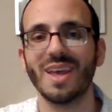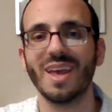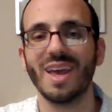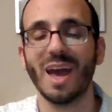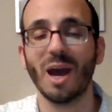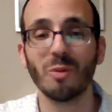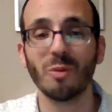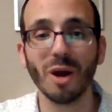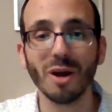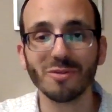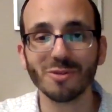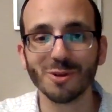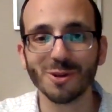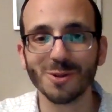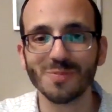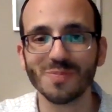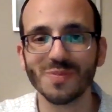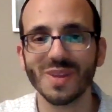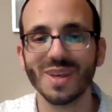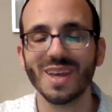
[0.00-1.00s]

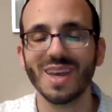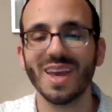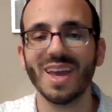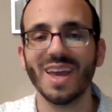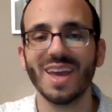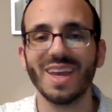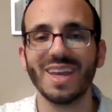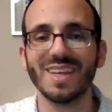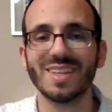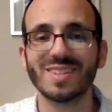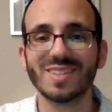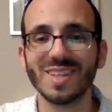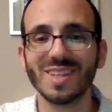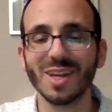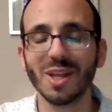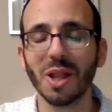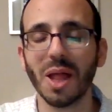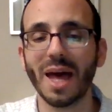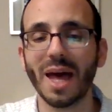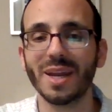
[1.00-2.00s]
However, he
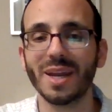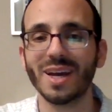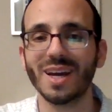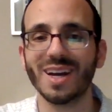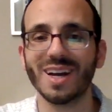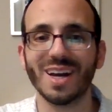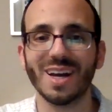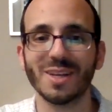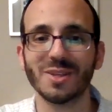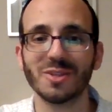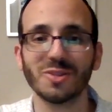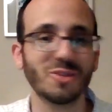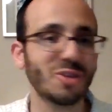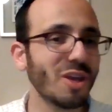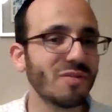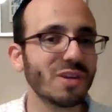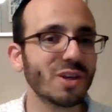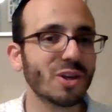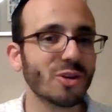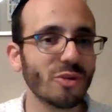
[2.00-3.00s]
still had a
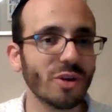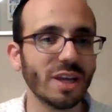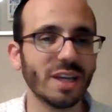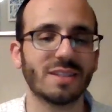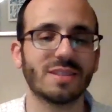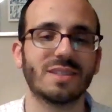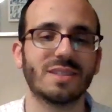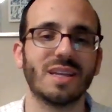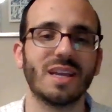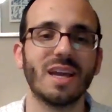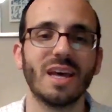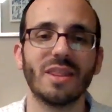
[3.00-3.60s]
saving grace.